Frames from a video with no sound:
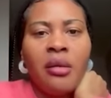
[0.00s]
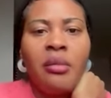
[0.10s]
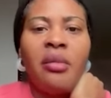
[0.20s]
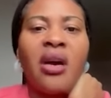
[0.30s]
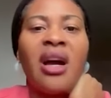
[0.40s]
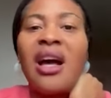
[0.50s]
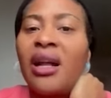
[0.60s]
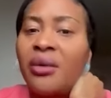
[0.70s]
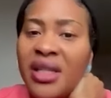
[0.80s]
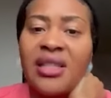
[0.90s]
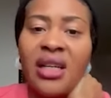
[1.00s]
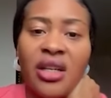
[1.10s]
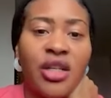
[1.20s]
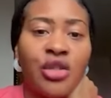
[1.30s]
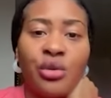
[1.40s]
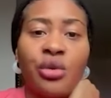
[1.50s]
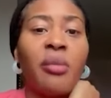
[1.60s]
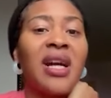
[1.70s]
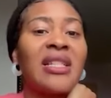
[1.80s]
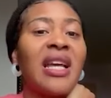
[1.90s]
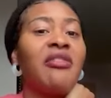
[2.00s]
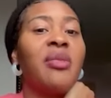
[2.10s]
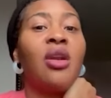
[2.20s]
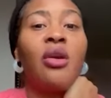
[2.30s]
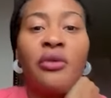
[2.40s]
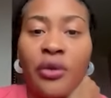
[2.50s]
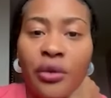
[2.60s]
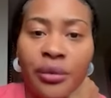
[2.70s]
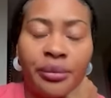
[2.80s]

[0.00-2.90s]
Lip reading: I will always tell you the truth, no matter if me love you,